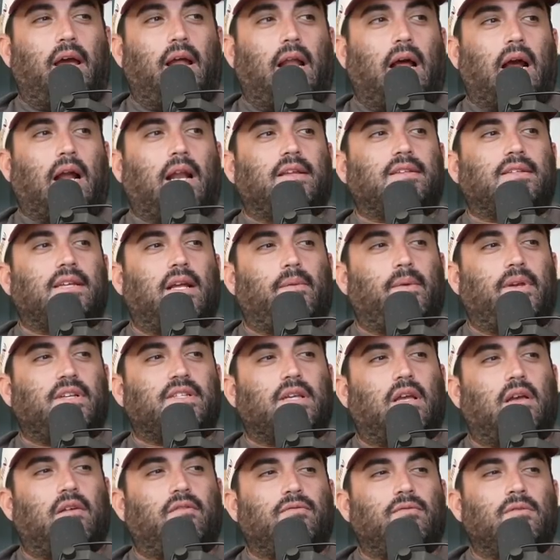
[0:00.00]
And I'm going to say to
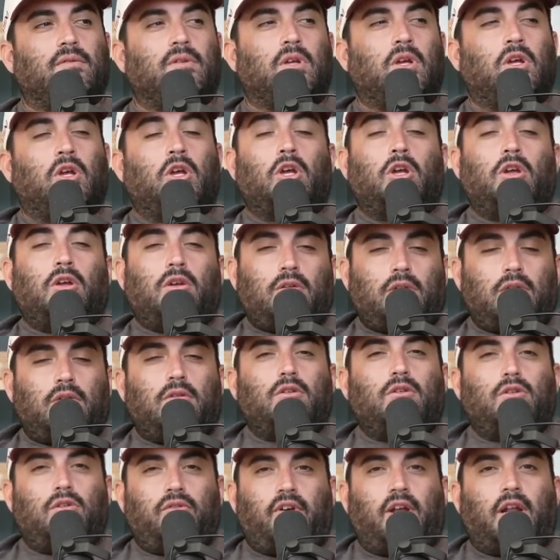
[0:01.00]
myself,
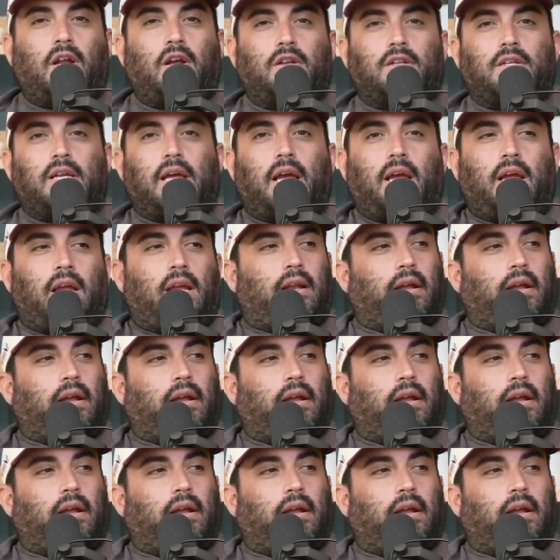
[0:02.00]
you've had a good day